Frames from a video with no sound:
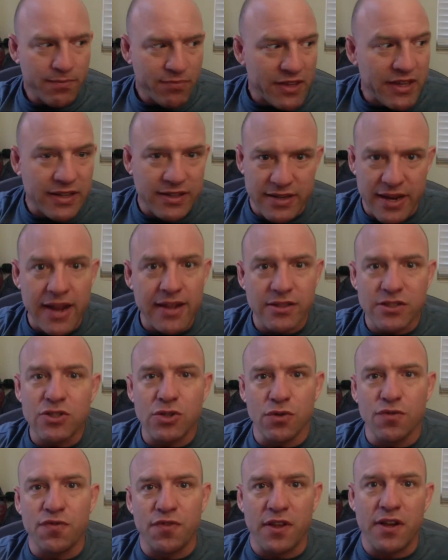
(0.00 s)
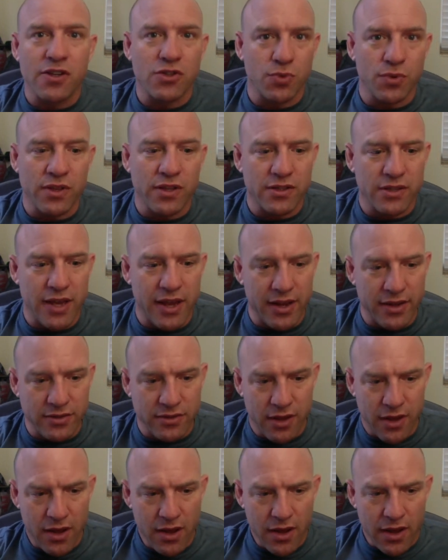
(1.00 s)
He tends to finish with his hands.